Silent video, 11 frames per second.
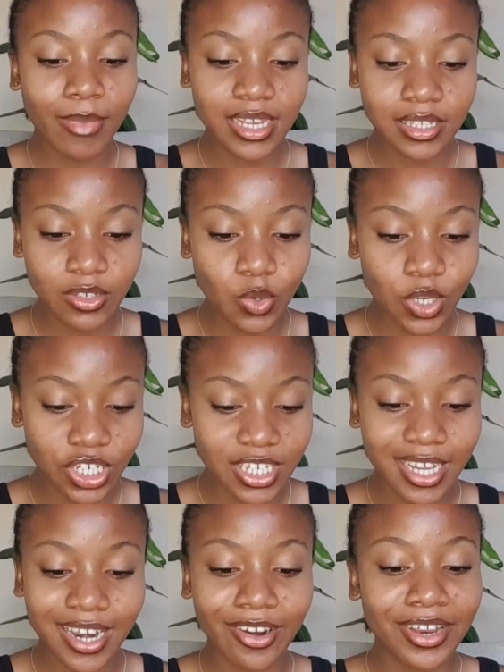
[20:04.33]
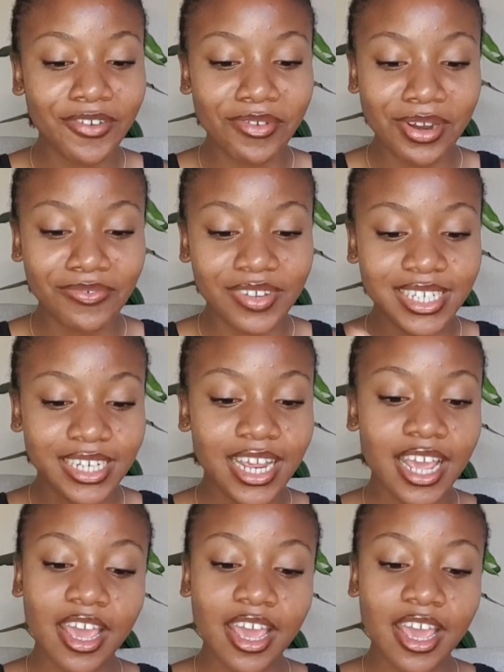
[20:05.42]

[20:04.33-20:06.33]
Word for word: mind these questions that are irrelevant.